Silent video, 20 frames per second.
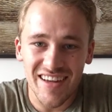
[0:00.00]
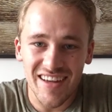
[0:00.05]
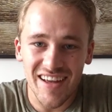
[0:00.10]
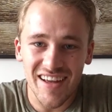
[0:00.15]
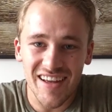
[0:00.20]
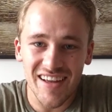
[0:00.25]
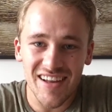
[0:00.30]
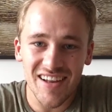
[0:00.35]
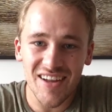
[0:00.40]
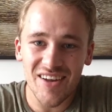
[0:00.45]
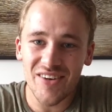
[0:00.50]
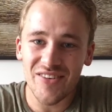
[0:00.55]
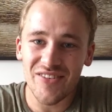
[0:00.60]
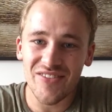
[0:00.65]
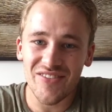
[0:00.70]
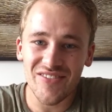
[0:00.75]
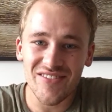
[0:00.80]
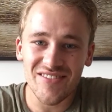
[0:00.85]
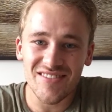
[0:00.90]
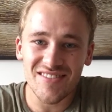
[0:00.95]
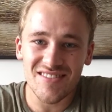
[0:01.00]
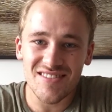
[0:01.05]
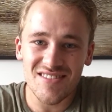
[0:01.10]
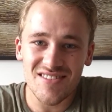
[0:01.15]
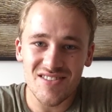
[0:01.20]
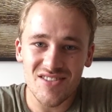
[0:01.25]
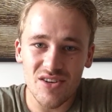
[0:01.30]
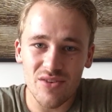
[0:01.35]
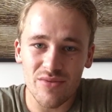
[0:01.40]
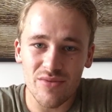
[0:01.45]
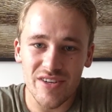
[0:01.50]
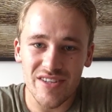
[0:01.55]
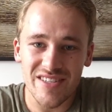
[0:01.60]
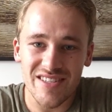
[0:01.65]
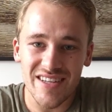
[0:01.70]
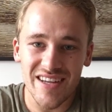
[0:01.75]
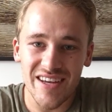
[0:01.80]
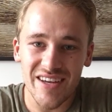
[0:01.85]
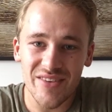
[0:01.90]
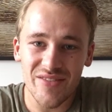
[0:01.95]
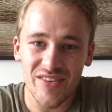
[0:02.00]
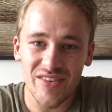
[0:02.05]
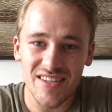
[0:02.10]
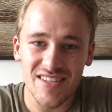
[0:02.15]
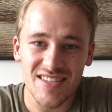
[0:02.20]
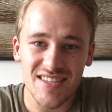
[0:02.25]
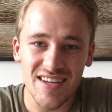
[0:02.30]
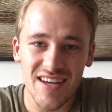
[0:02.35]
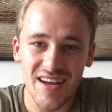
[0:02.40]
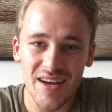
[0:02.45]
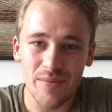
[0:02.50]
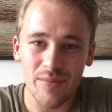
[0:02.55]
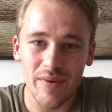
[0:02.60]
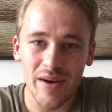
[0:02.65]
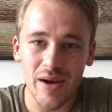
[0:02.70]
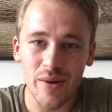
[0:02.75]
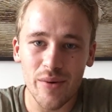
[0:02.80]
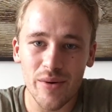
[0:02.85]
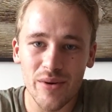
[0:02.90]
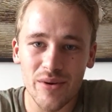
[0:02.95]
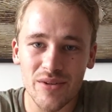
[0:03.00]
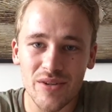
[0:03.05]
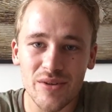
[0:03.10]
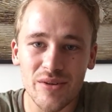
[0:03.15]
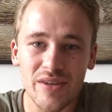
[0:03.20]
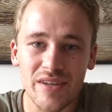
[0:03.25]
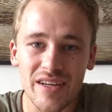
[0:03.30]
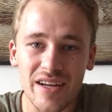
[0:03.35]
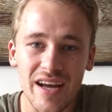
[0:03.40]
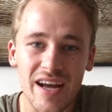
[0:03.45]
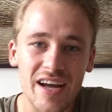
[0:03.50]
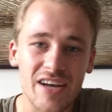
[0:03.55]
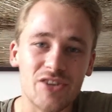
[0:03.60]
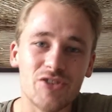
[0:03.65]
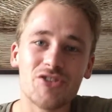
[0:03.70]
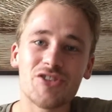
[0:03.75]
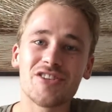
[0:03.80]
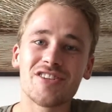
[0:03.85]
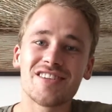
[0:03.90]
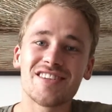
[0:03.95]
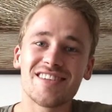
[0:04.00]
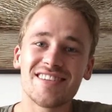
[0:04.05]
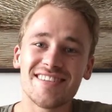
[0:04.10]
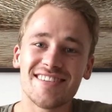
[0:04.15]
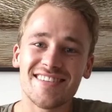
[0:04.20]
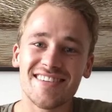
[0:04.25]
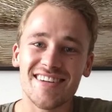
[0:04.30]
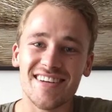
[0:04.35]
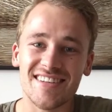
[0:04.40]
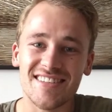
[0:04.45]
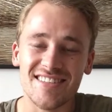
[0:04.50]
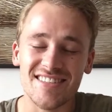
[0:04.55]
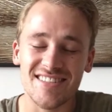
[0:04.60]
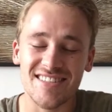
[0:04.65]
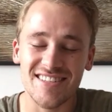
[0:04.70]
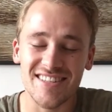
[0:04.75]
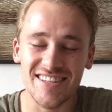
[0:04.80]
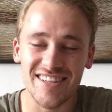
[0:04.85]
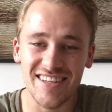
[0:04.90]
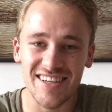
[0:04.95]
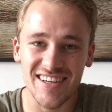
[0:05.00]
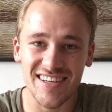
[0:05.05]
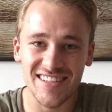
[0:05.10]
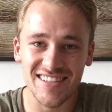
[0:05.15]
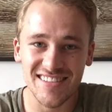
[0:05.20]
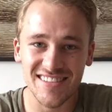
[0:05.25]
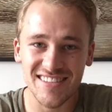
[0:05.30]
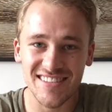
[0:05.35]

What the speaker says: Hello, Thomas, Eamon, Sam, how are we all doing? Ash, nice to see you.